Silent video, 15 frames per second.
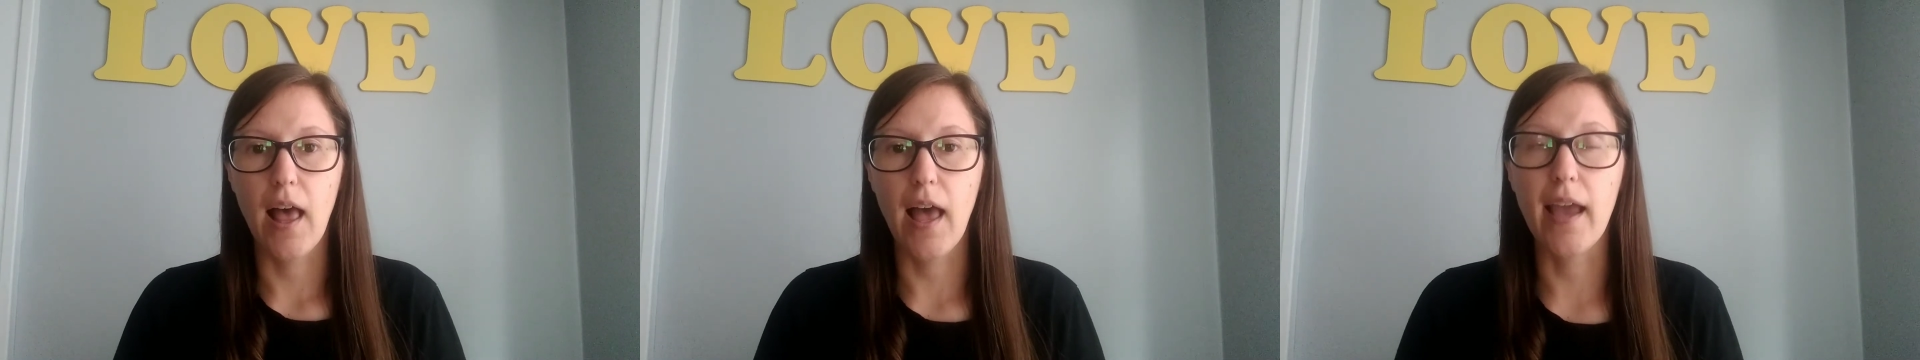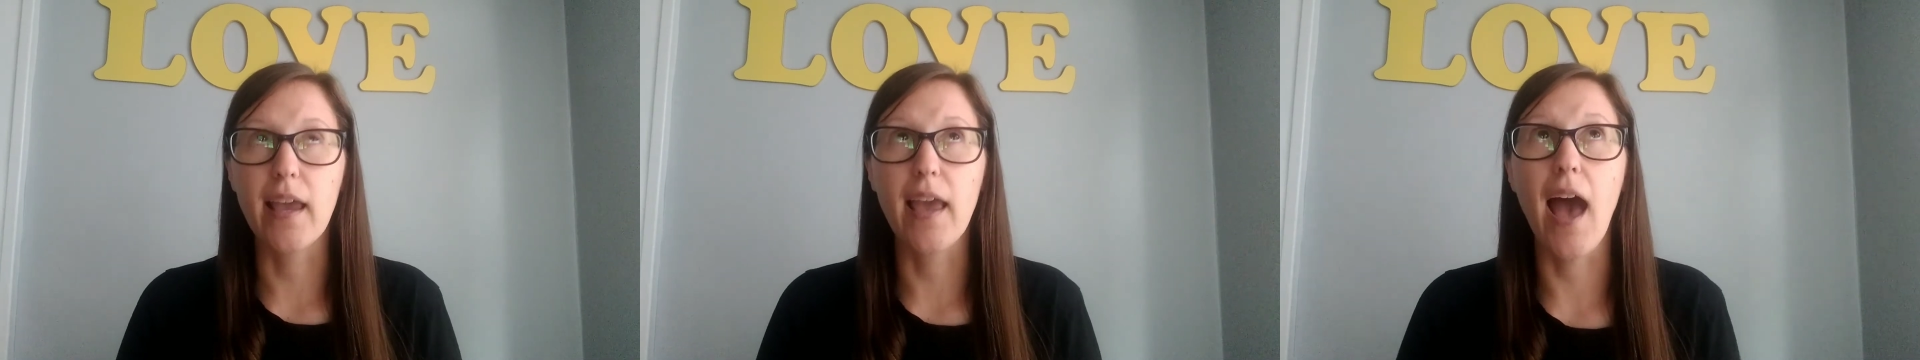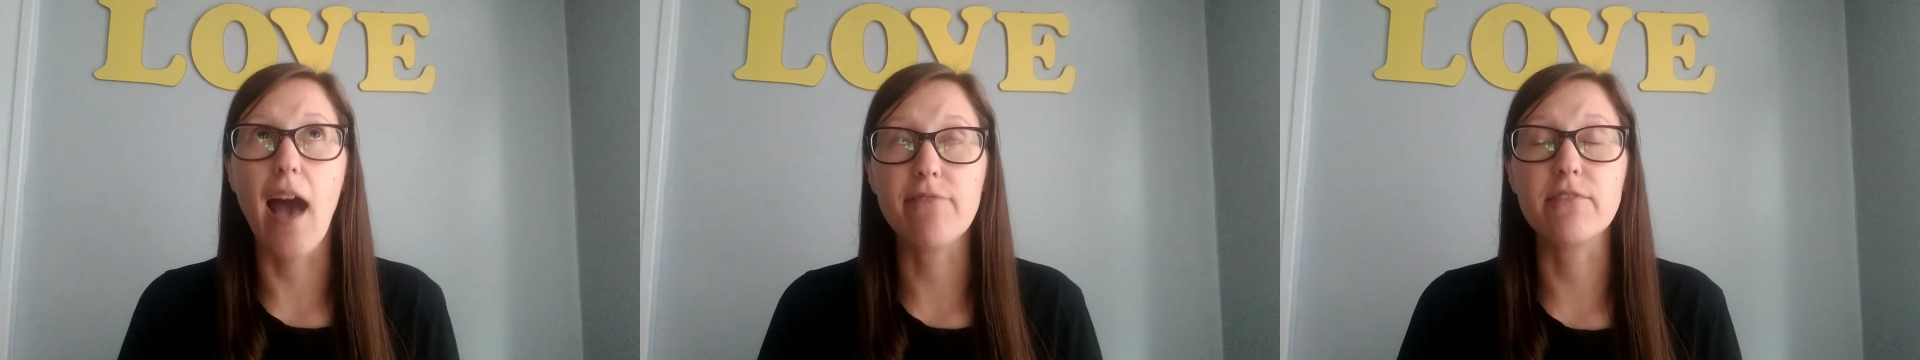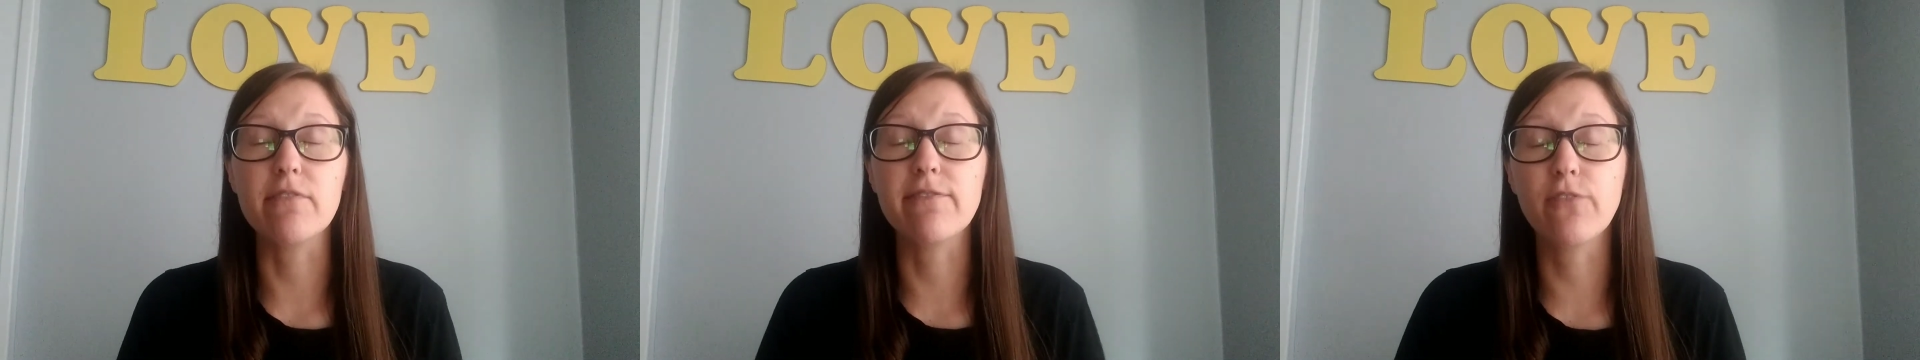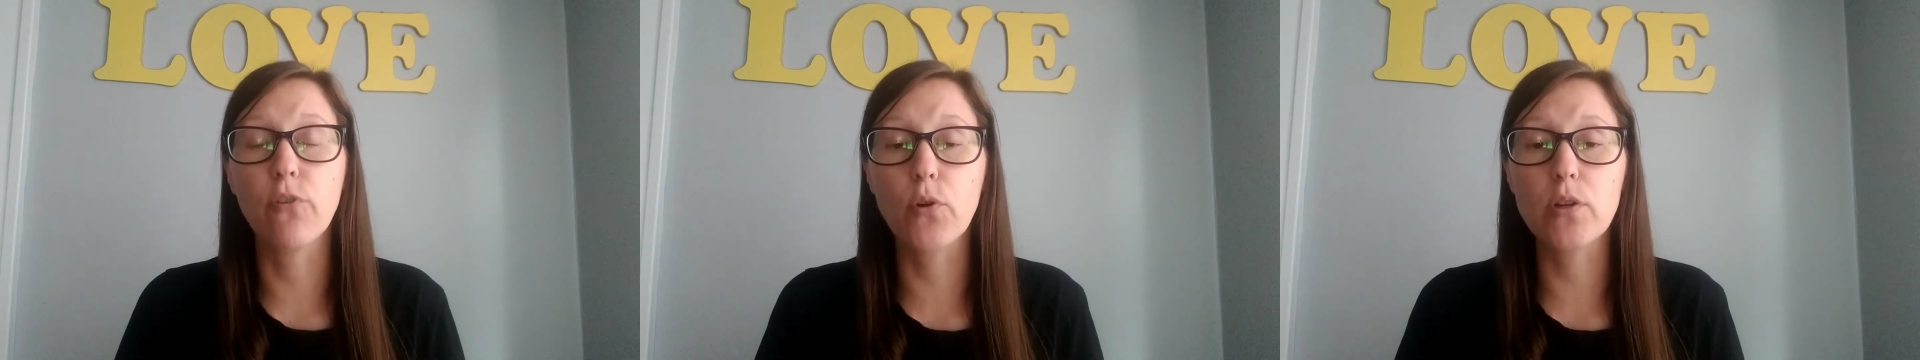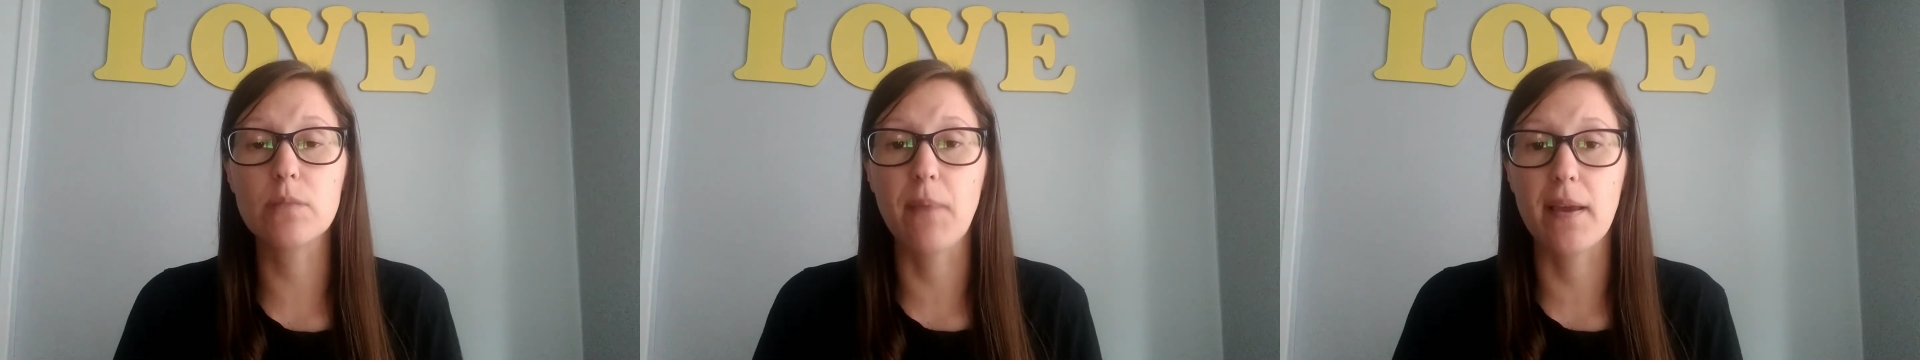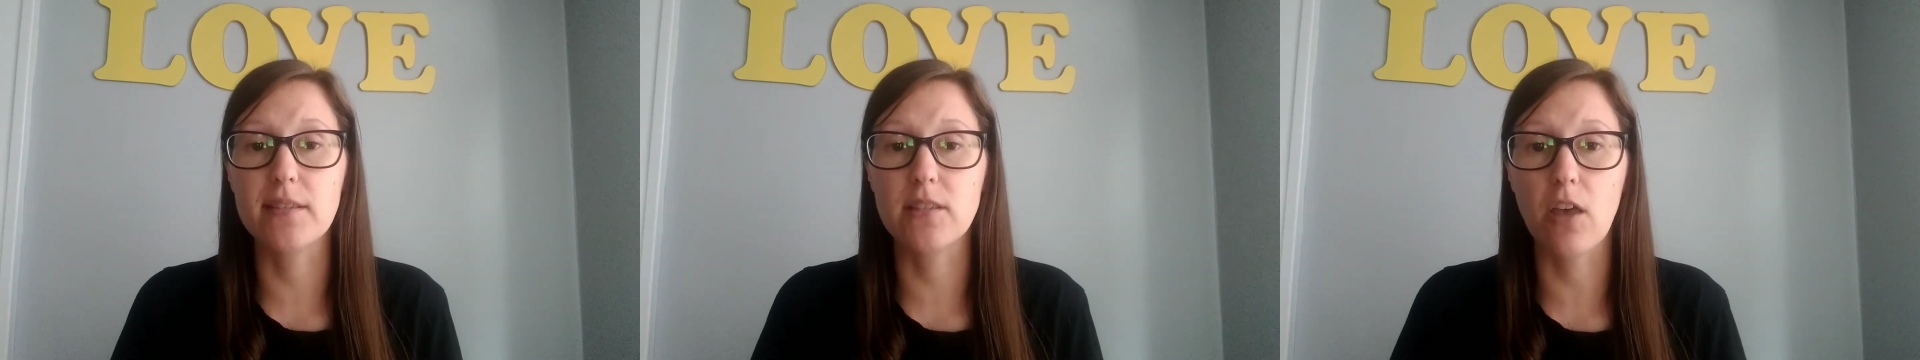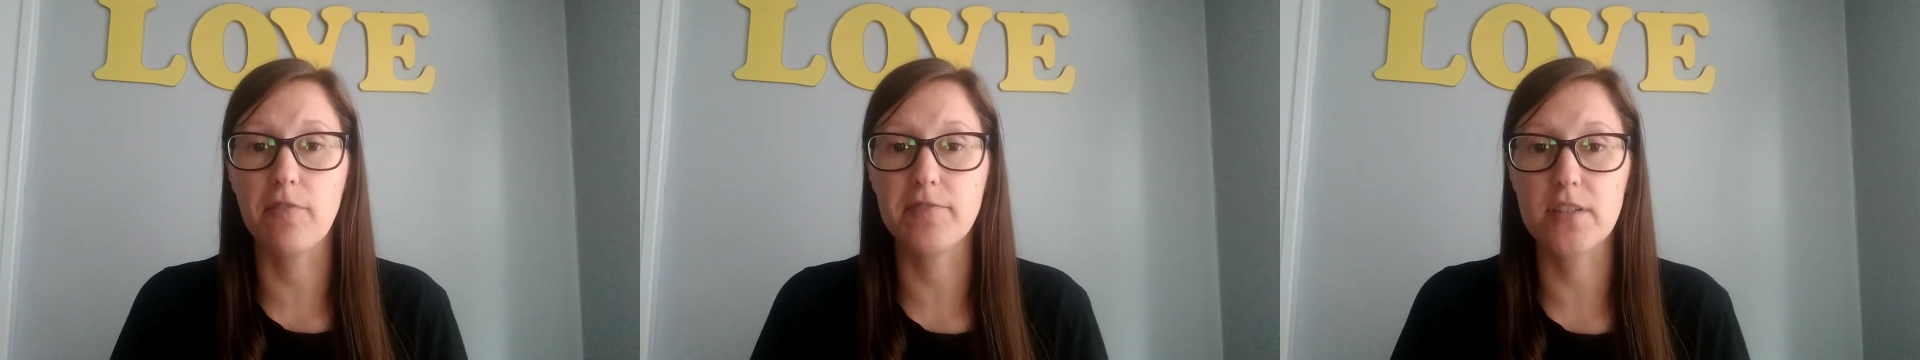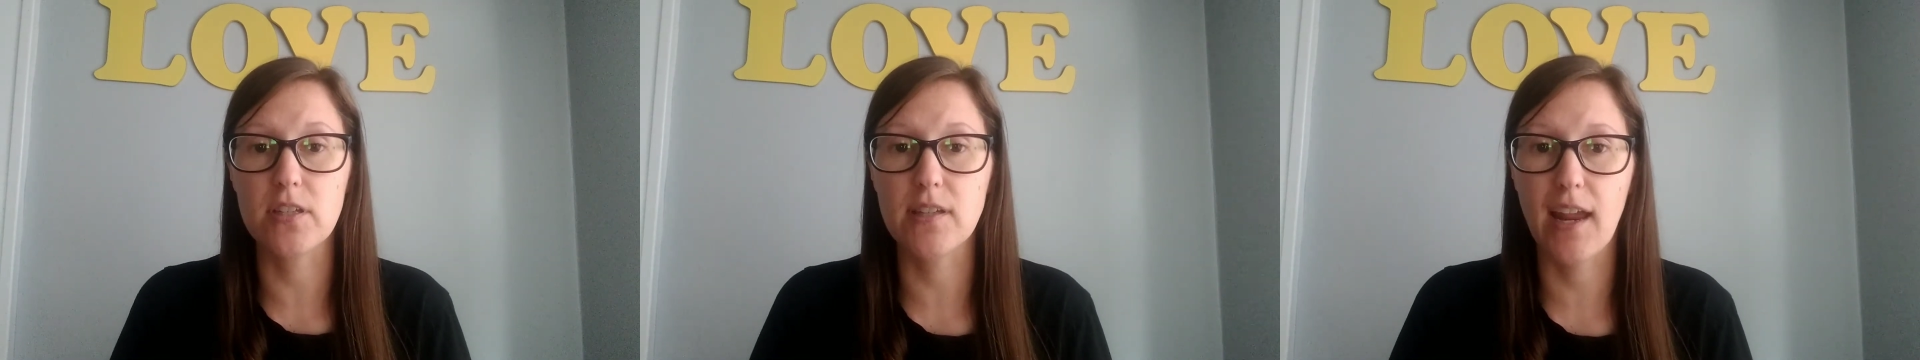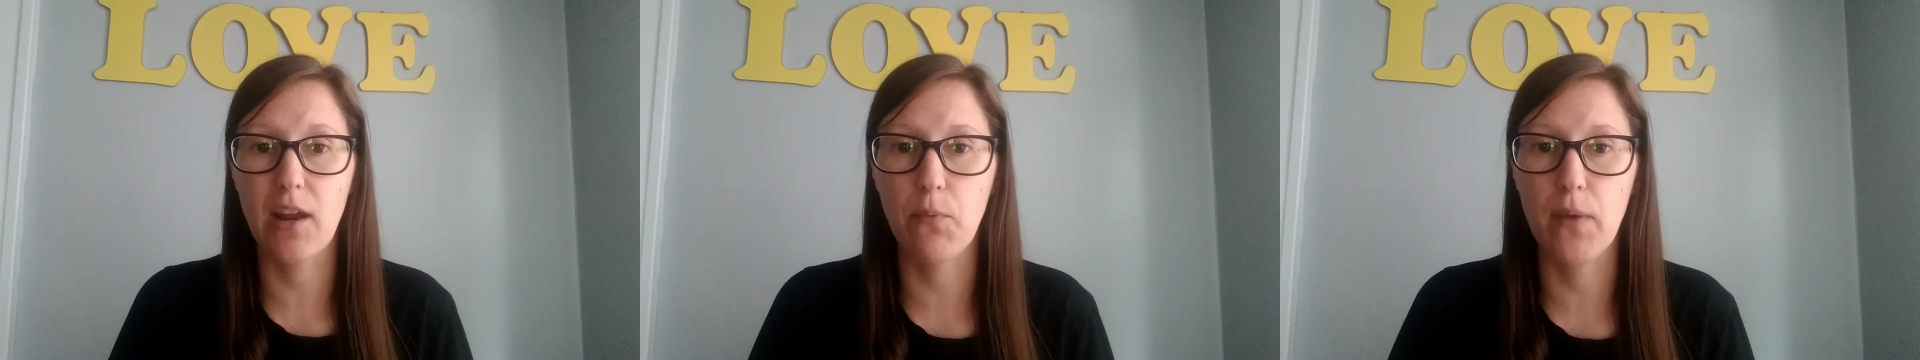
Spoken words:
I have to force myself to stay